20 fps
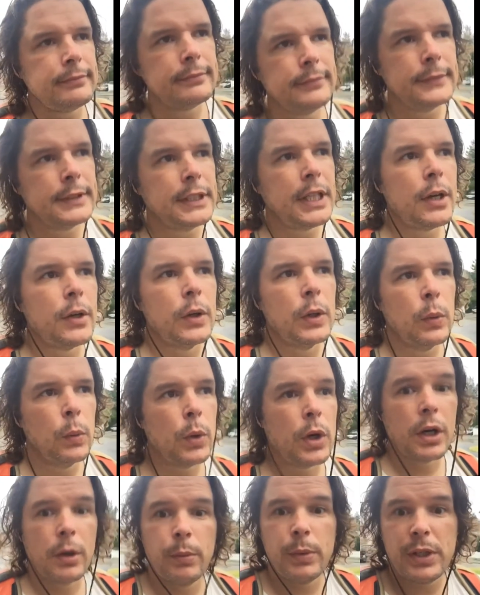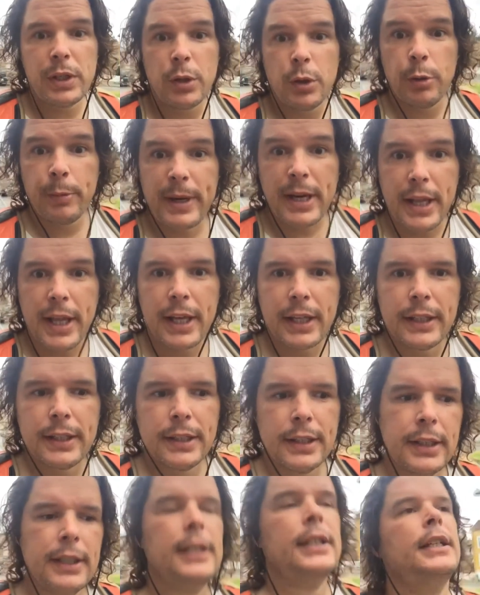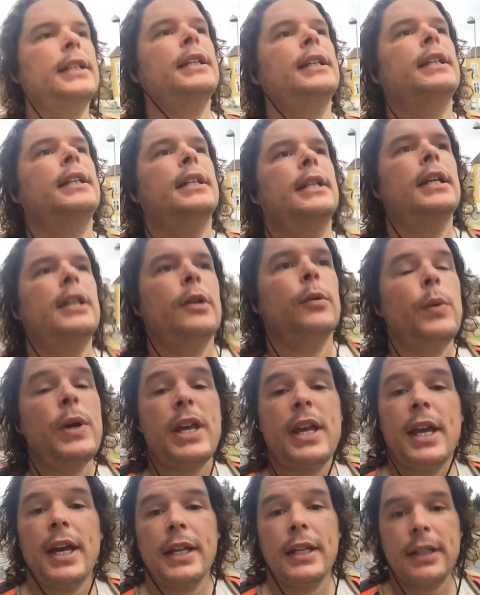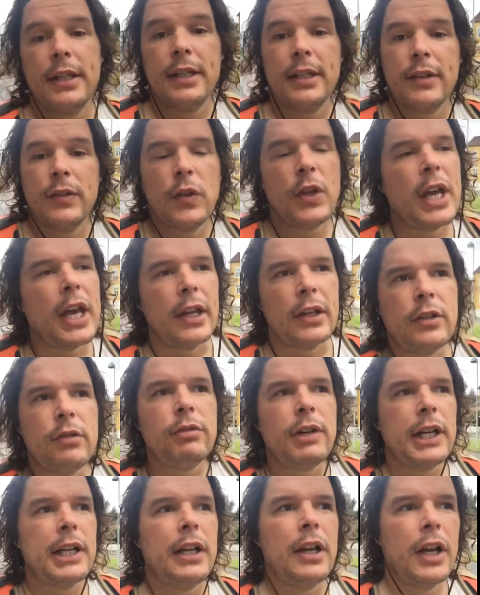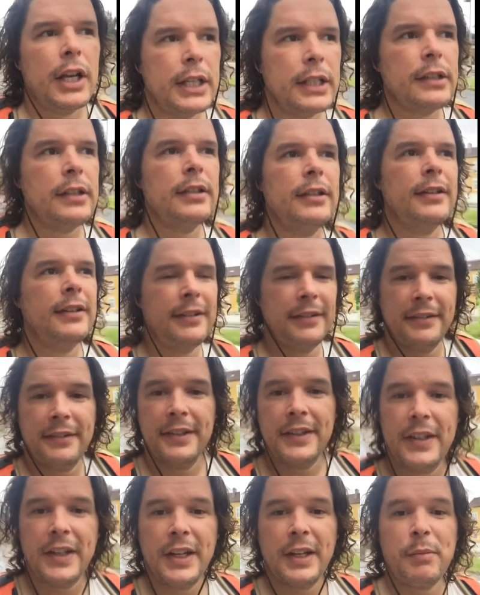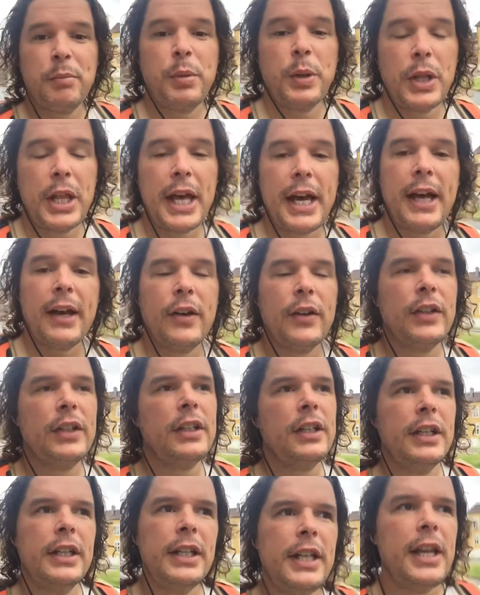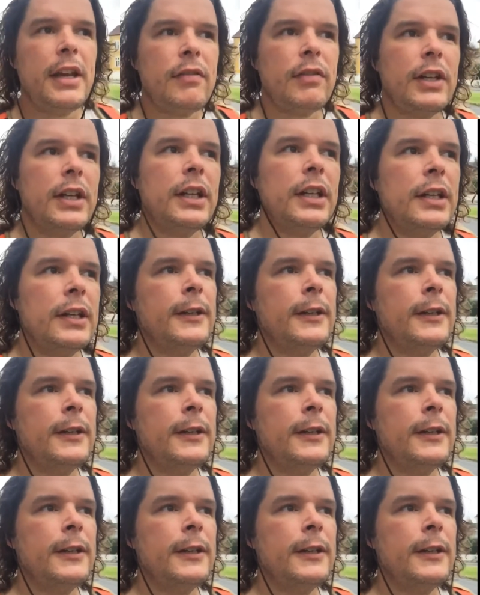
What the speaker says: So what can we do about that? We can get red light and put that on in the evening.